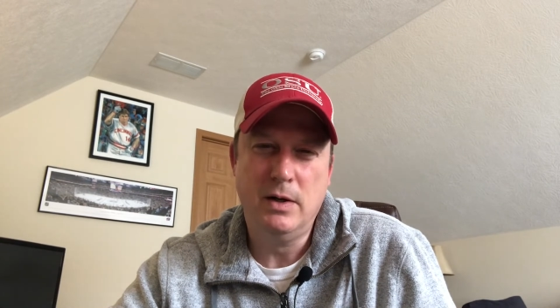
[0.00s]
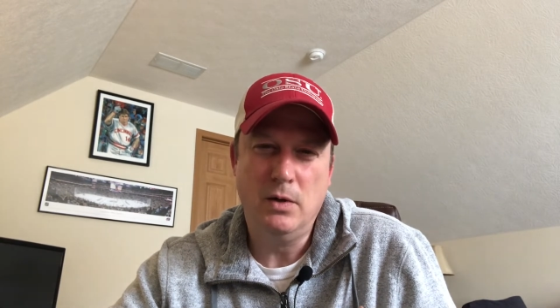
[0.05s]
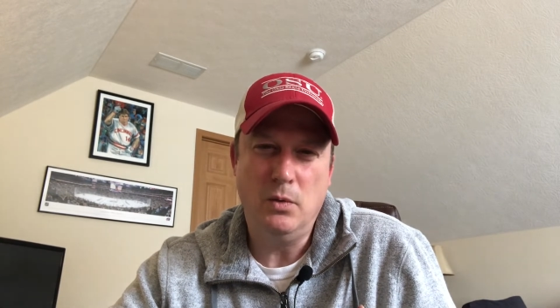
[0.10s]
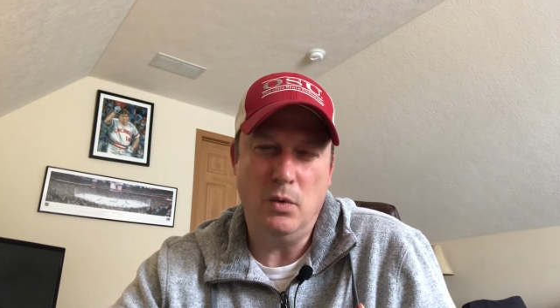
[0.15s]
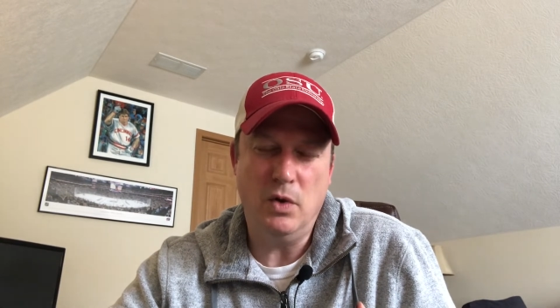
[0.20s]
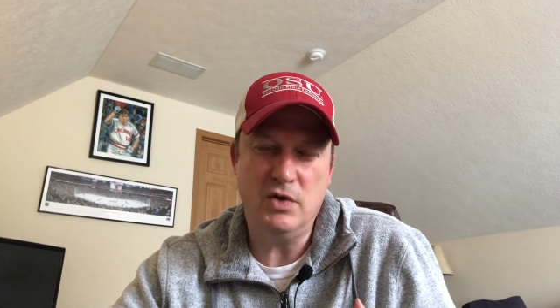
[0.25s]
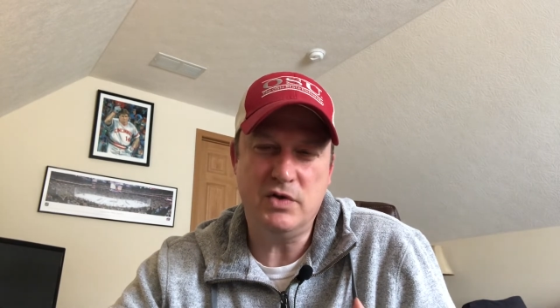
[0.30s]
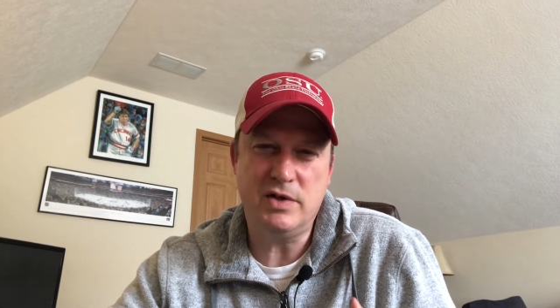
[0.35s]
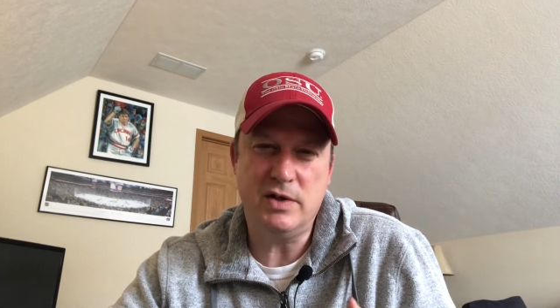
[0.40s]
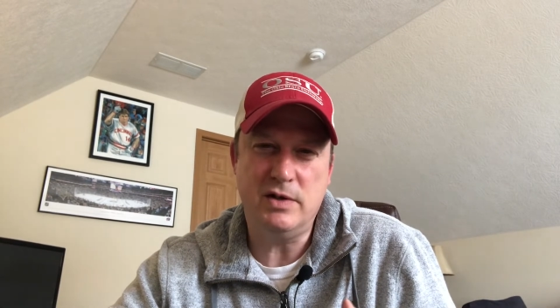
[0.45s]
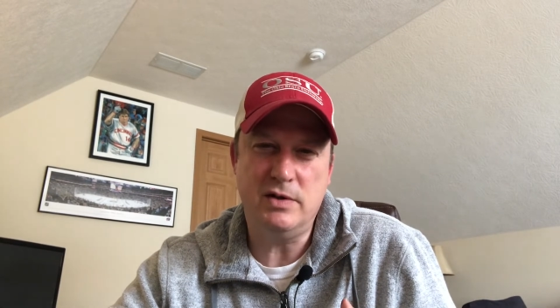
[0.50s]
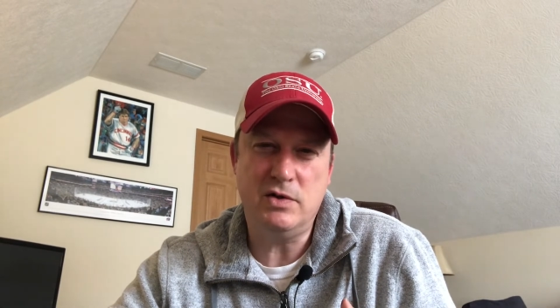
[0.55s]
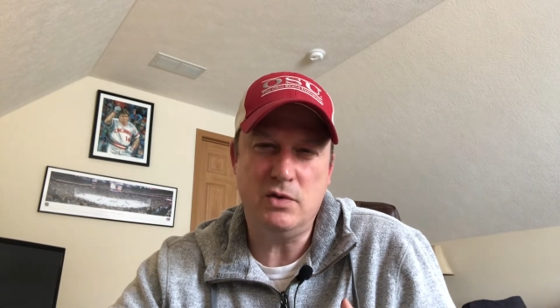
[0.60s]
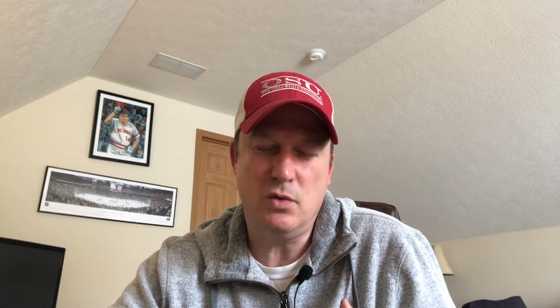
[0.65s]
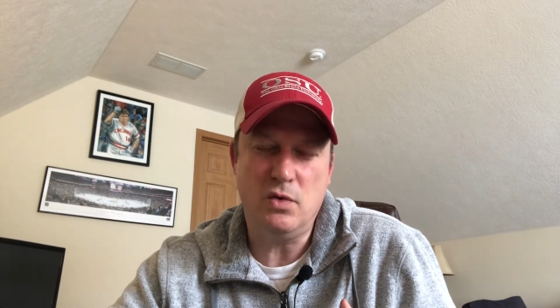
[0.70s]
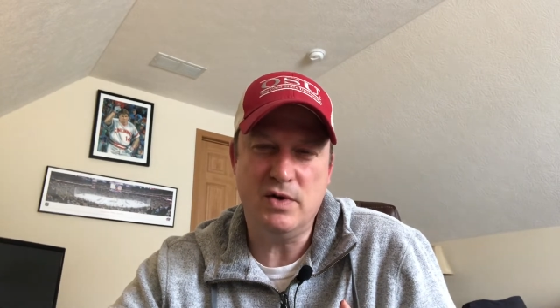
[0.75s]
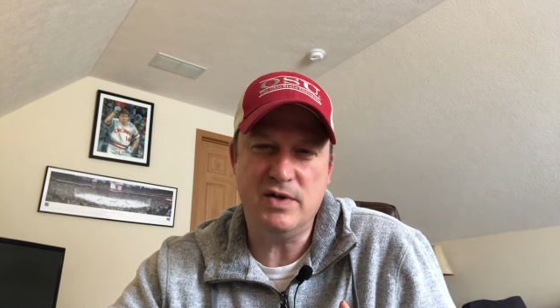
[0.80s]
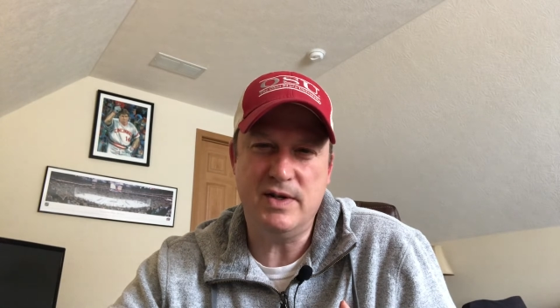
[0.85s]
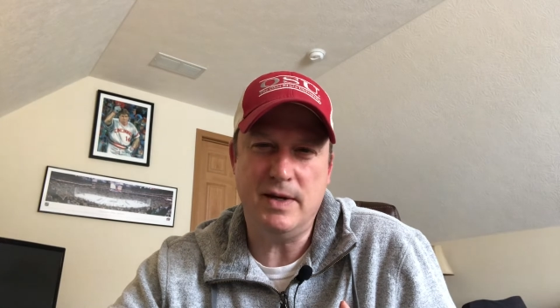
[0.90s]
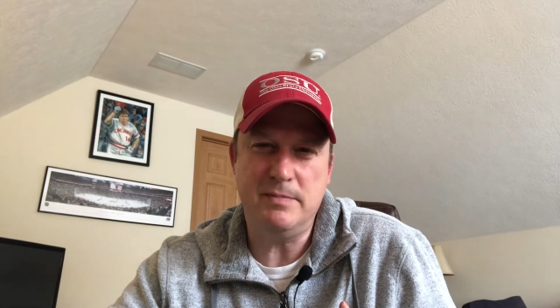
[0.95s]
Wilson
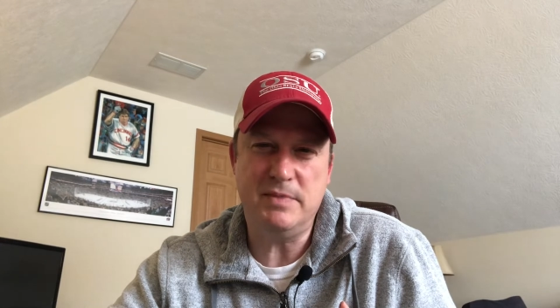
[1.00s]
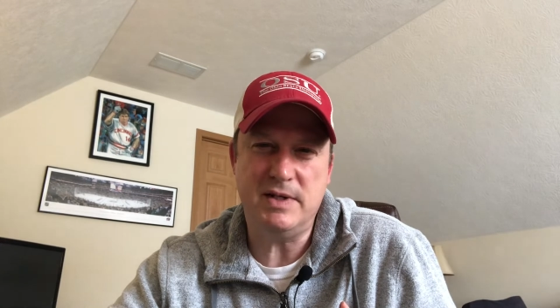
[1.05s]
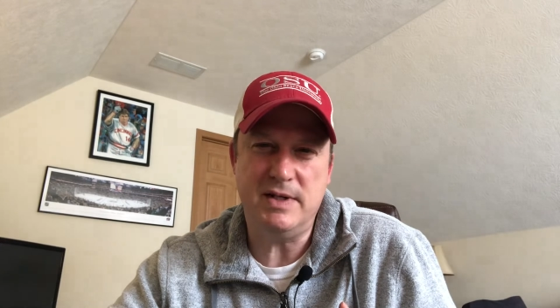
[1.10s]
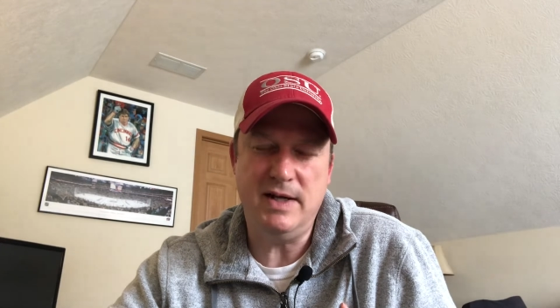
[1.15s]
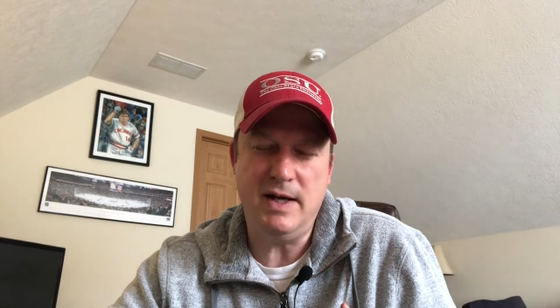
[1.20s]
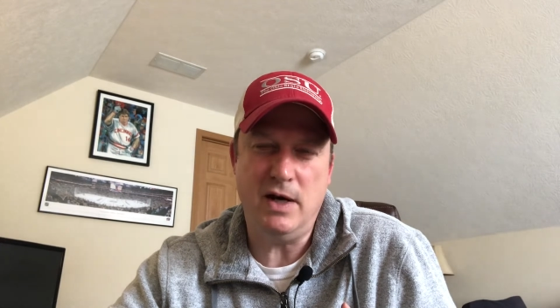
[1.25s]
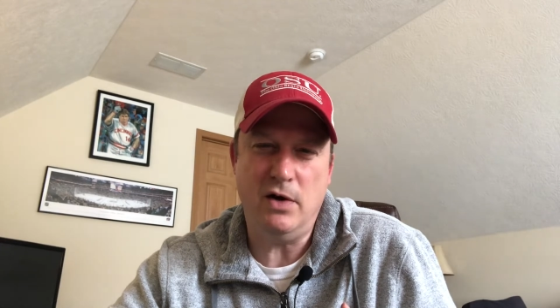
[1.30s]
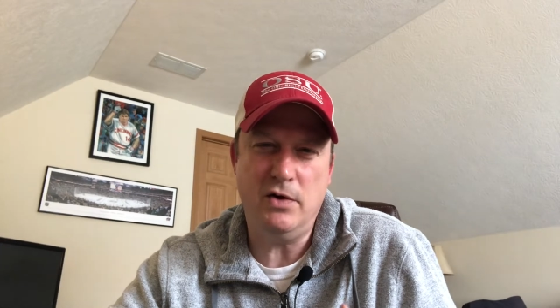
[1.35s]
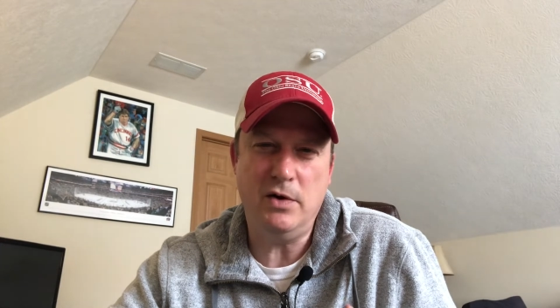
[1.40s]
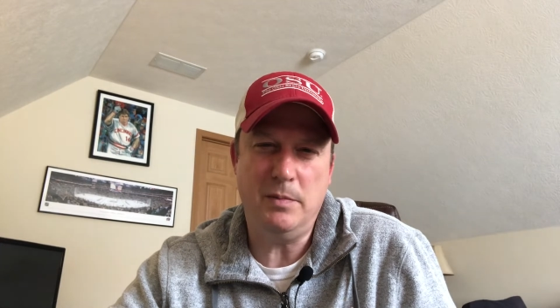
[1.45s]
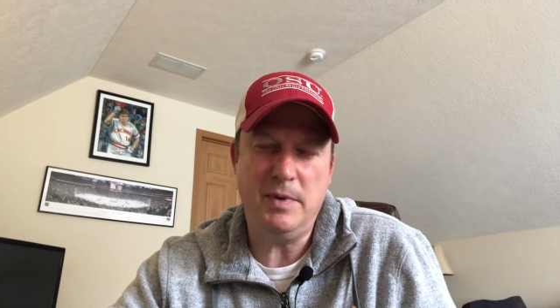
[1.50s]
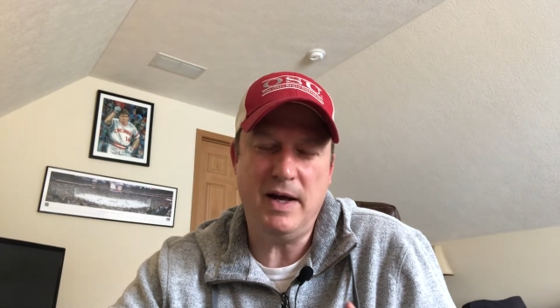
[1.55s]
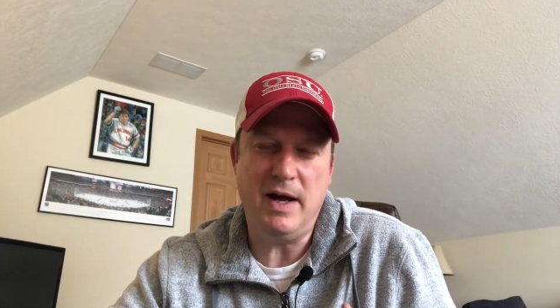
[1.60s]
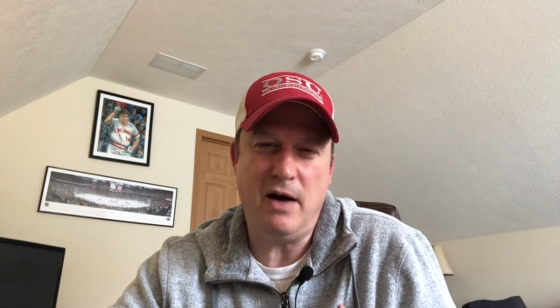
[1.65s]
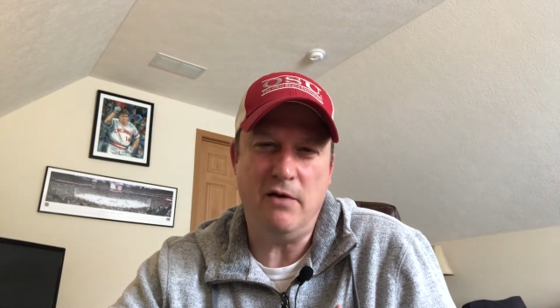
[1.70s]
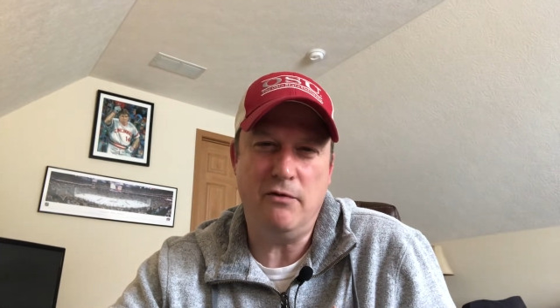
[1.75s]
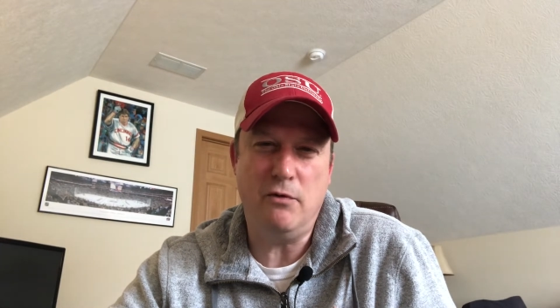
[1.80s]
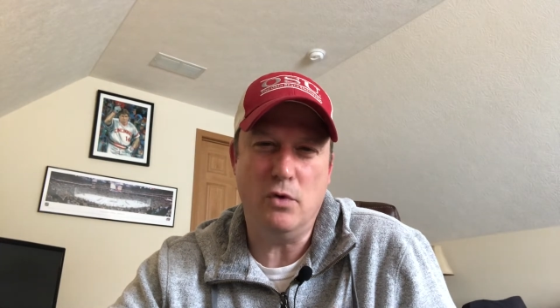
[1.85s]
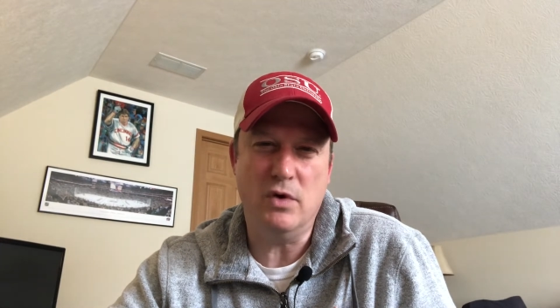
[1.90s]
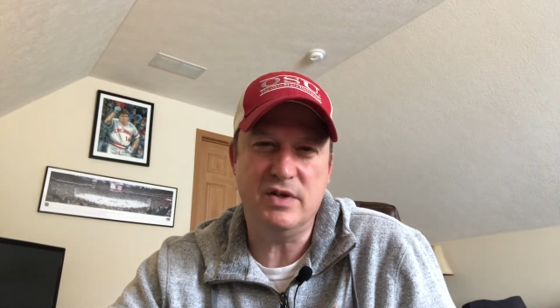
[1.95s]
tore his MCL. He'll be
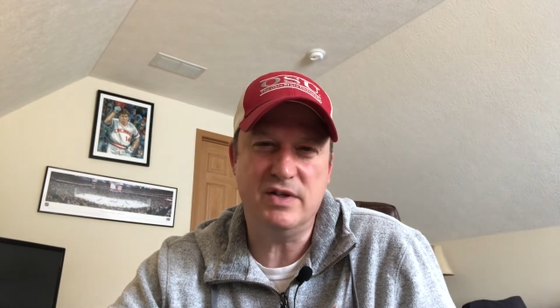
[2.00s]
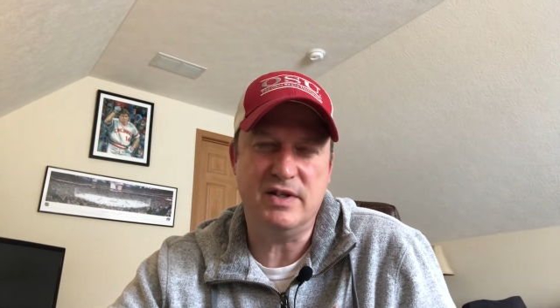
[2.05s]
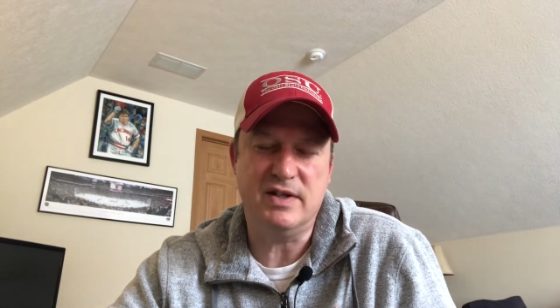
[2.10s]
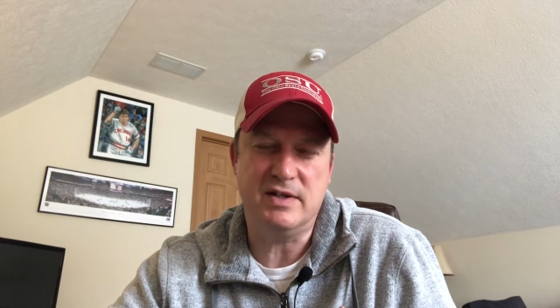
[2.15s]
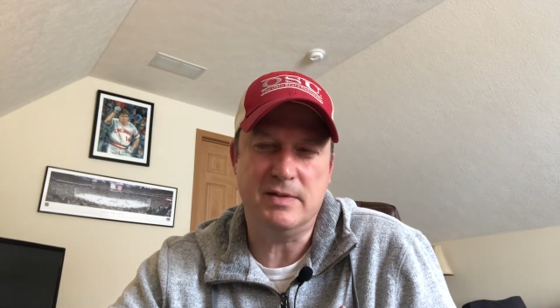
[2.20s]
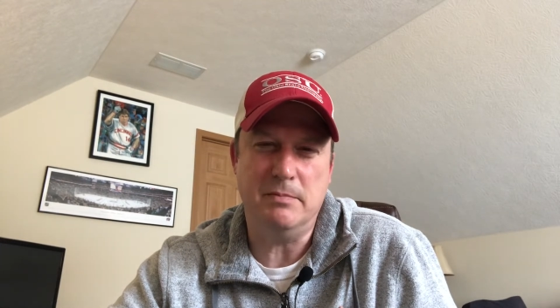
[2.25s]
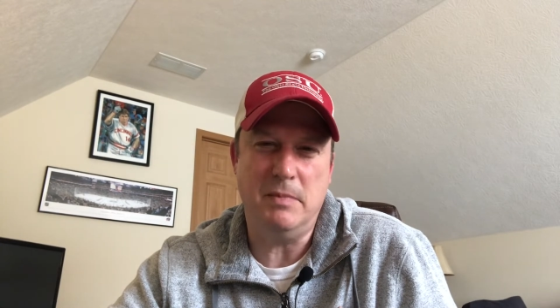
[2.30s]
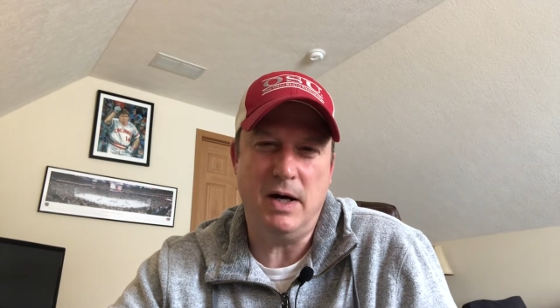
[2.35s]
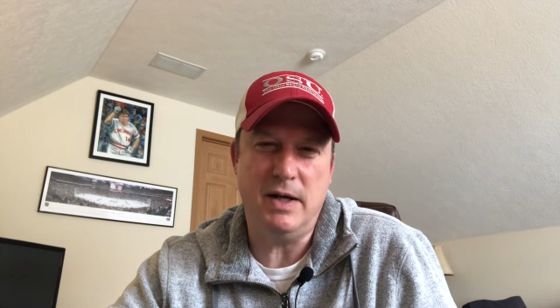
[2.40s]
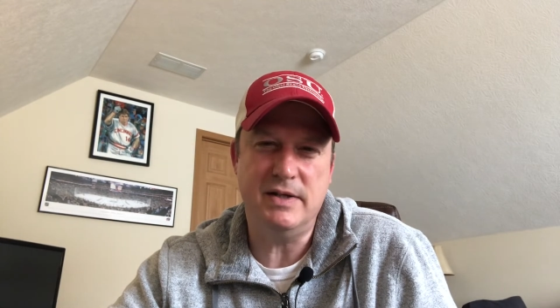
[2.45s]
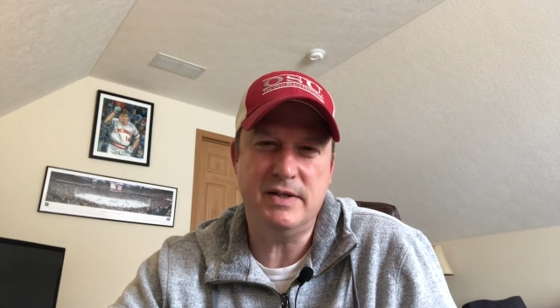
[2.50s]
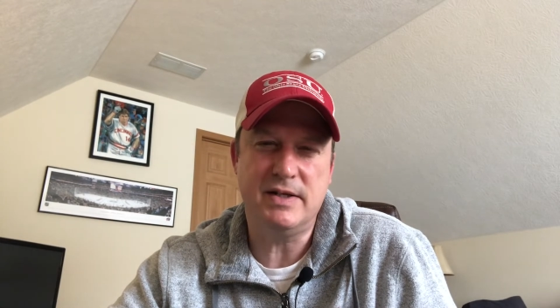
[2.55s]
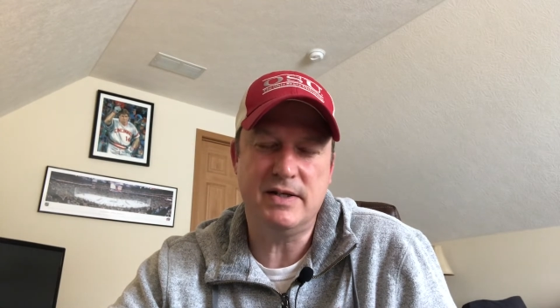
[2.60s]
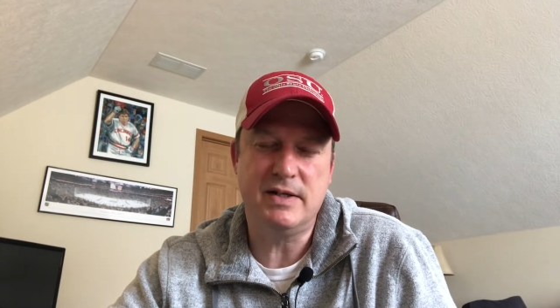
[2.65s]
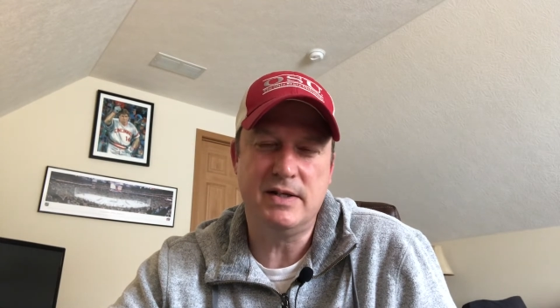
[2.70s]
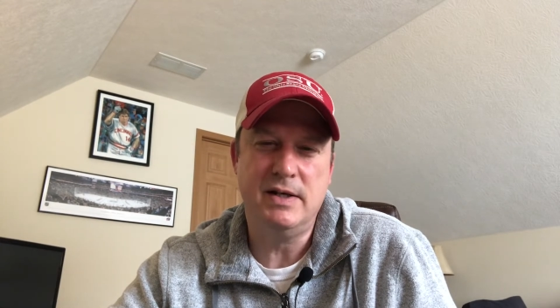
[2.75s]
out 4 to 6 months.